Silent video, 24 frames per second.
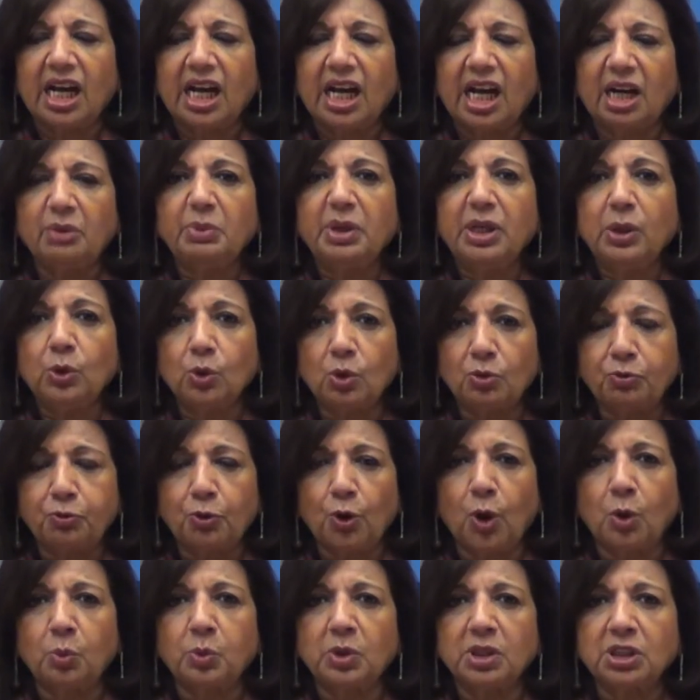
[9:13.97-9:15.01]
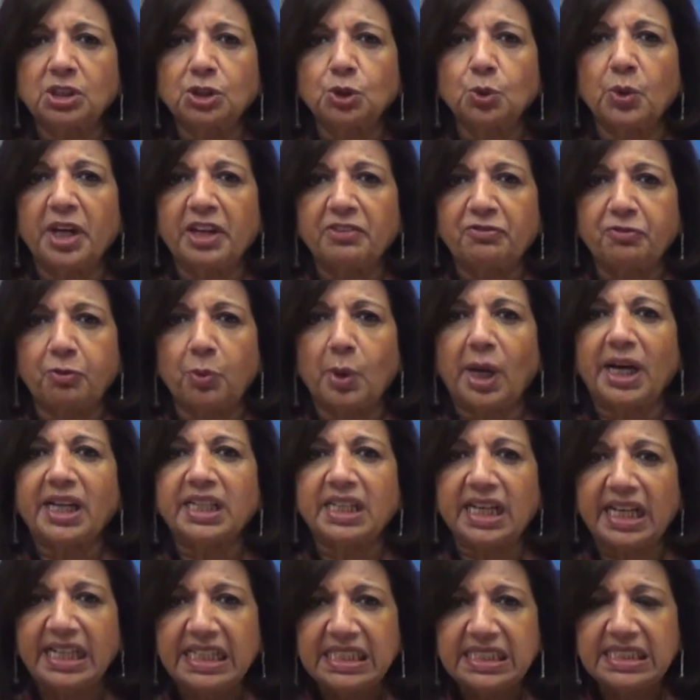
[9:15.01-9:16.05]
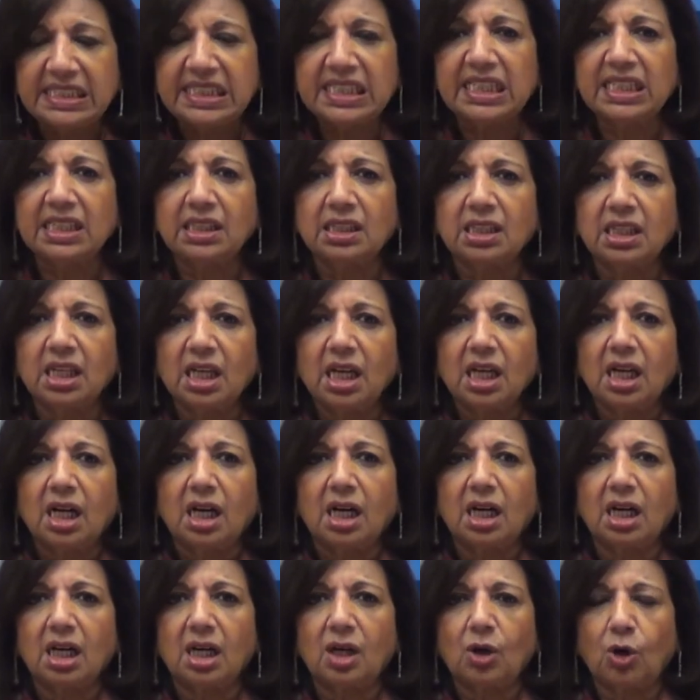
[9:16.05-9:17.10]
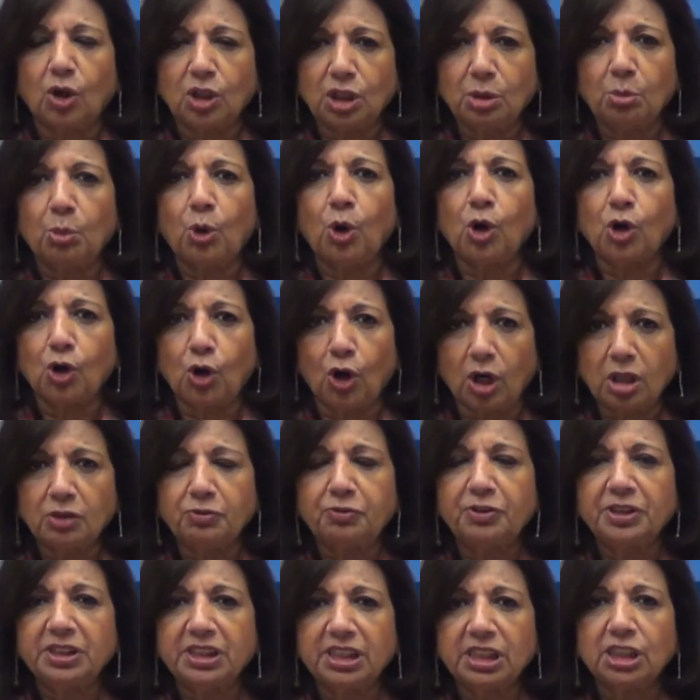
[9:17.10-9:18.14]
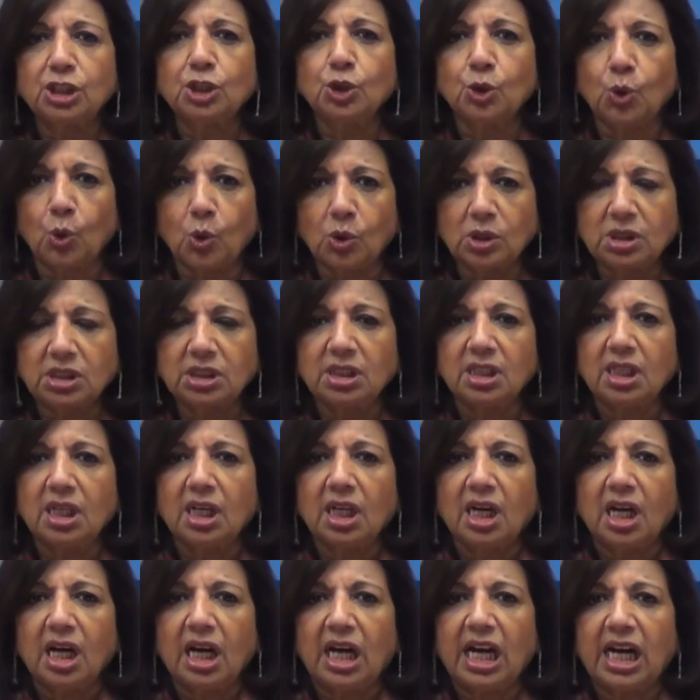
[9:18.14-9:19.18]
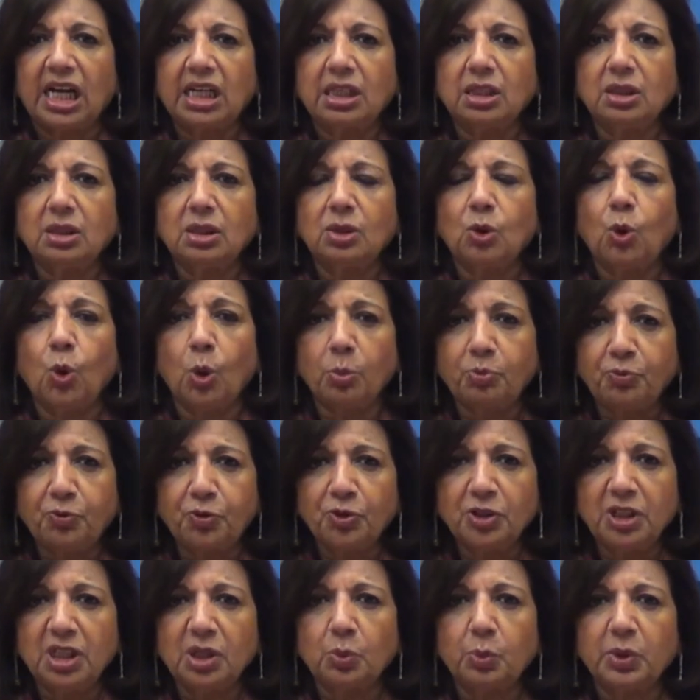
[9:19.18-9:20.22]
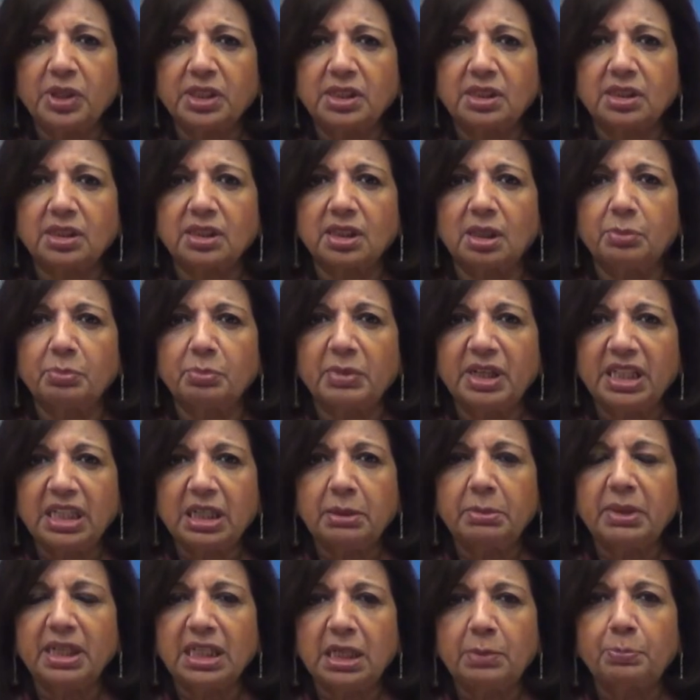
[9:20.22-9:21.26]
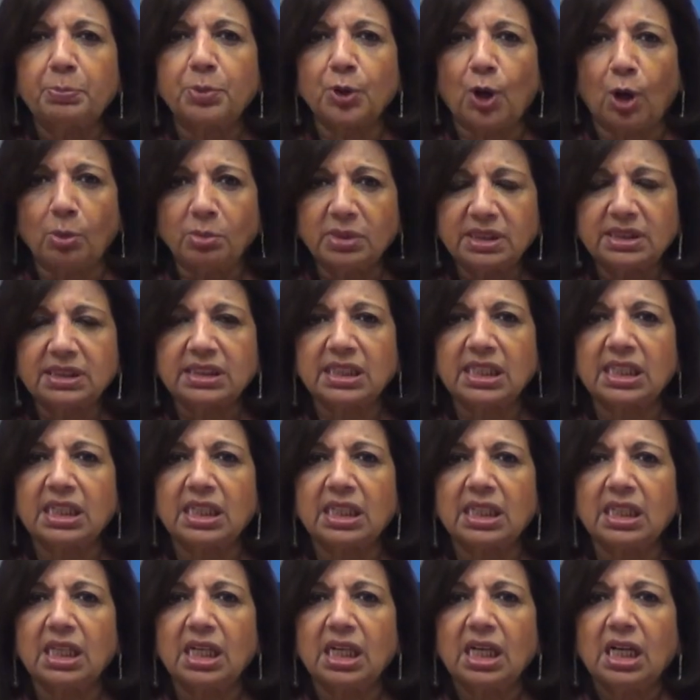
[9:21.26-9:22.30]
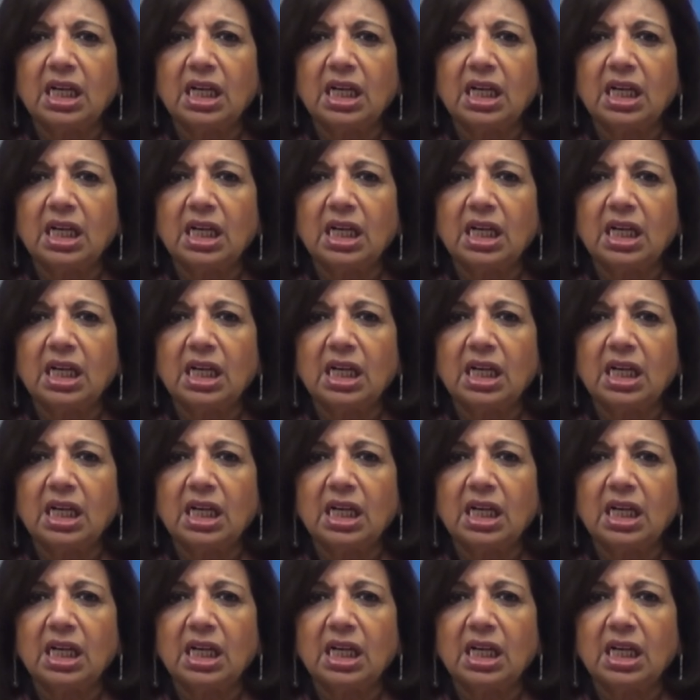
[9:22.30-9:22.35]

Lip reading: and we look forward to FY19 on a more confident note, and hopefully with many promising